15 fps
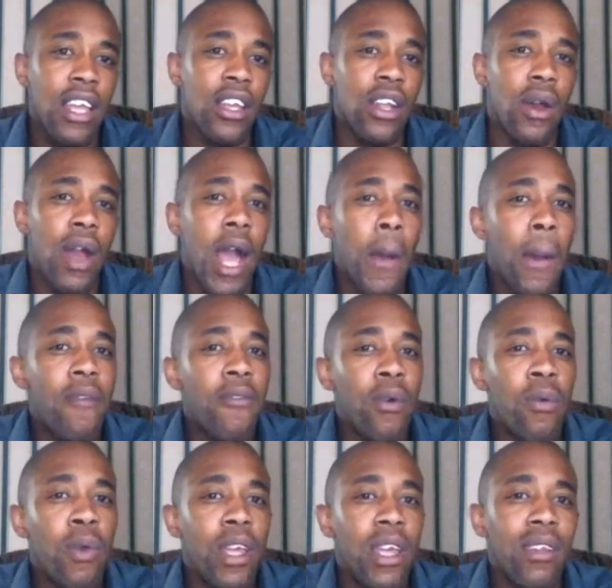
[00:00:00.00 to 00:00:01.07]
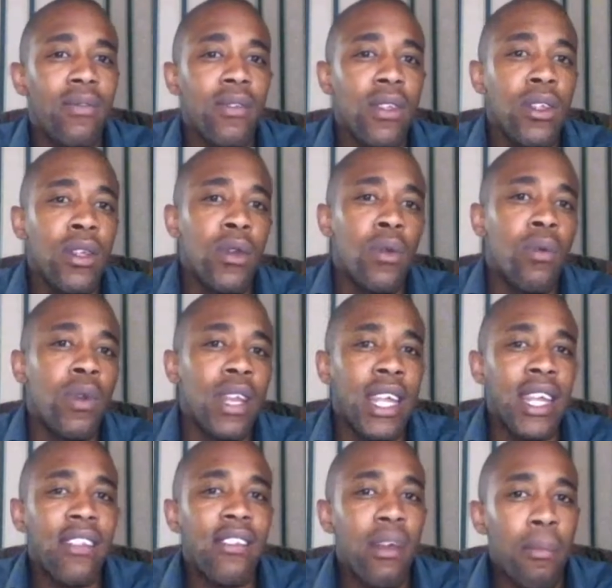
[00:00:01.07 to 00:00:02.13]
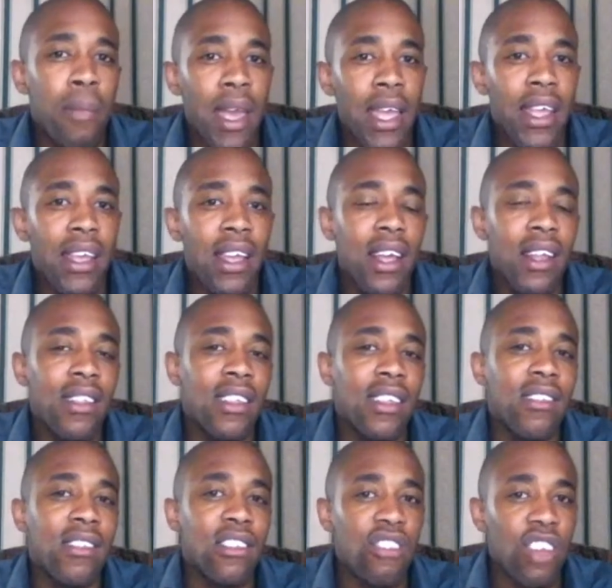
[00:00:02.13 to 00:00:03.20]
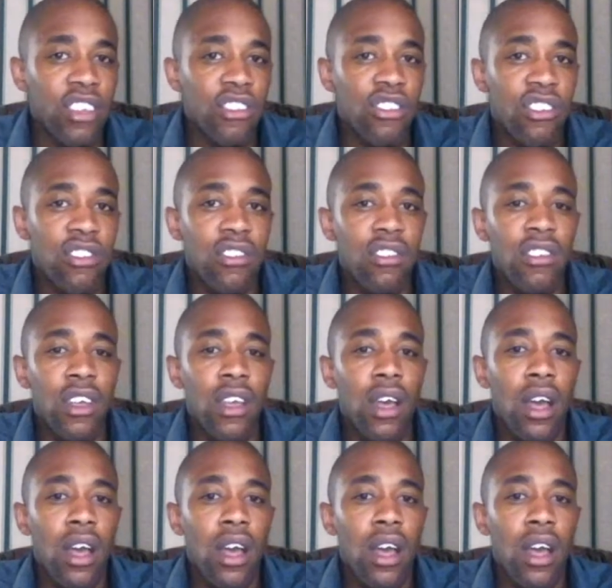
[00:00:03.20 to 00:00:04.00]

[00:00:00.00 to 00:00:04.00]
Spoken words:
You know, however we need to make these suggestions,